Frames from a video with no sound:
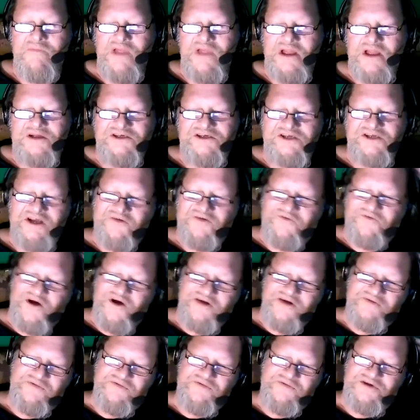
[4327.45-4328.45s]
See if I
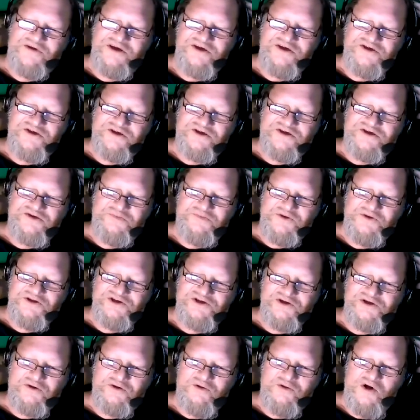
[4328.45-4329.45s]
can, Jesus, it's been
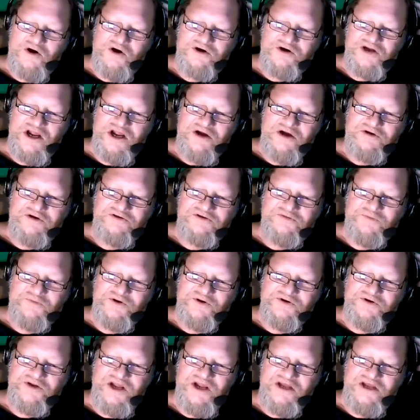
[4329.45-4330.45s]
so long now. It's
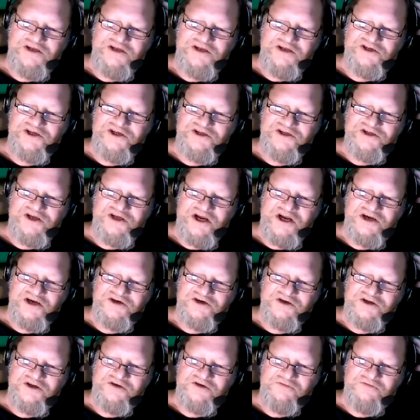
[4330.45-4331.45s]
been days since I
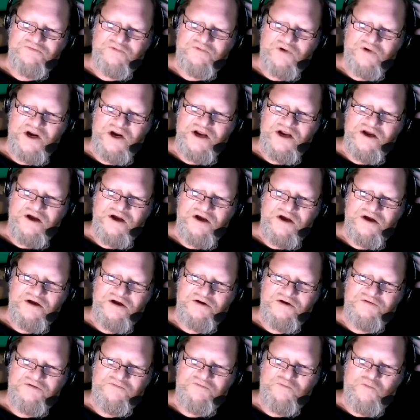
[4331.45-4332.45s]
actually
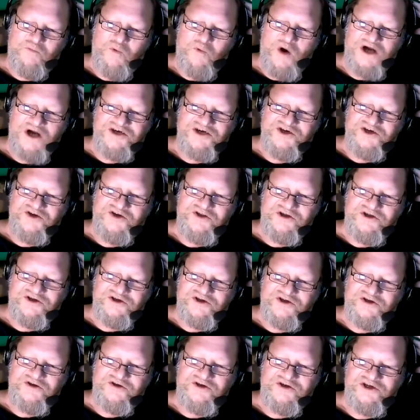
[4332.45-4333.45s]
watched this
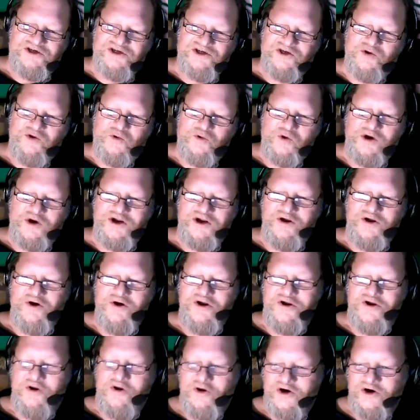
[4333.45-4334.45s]
story
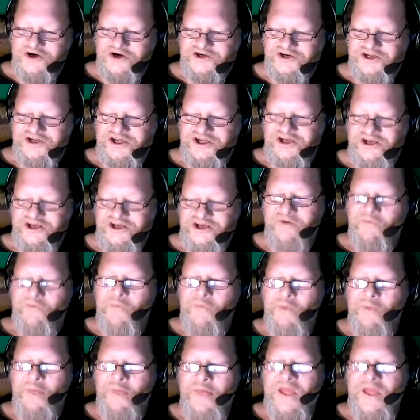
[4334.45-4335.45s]
on RT.
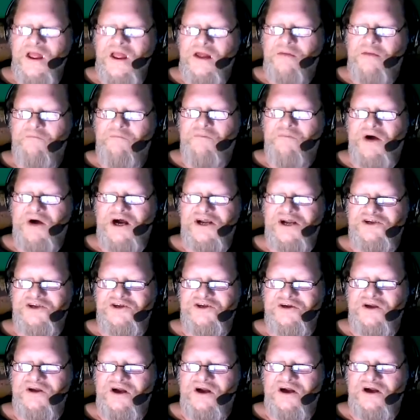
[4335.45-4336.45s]

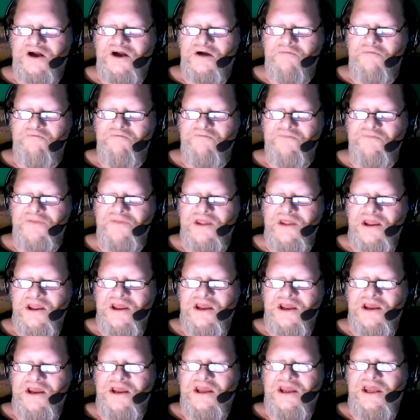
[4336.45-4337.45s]
But
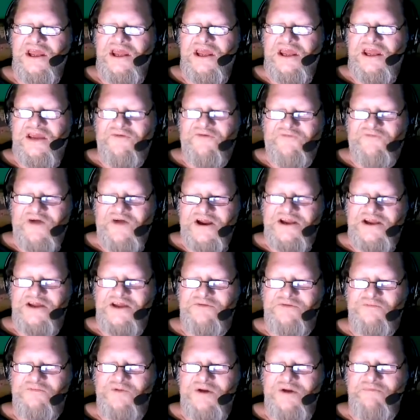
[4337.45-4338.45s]
if I
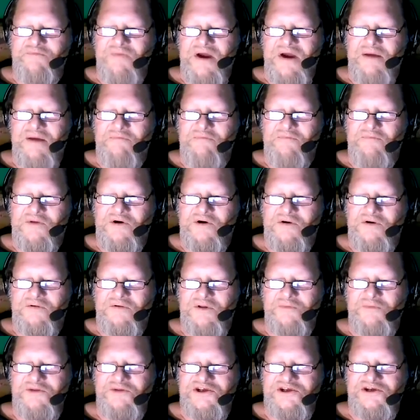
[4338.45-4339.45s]
can remember,
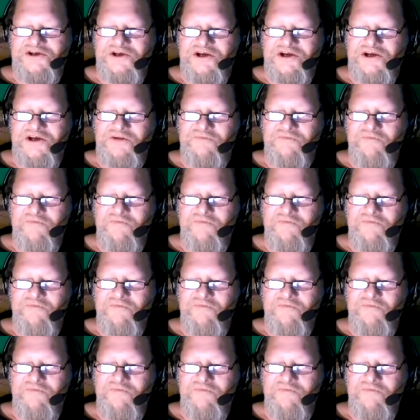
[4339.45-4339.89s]
let me see.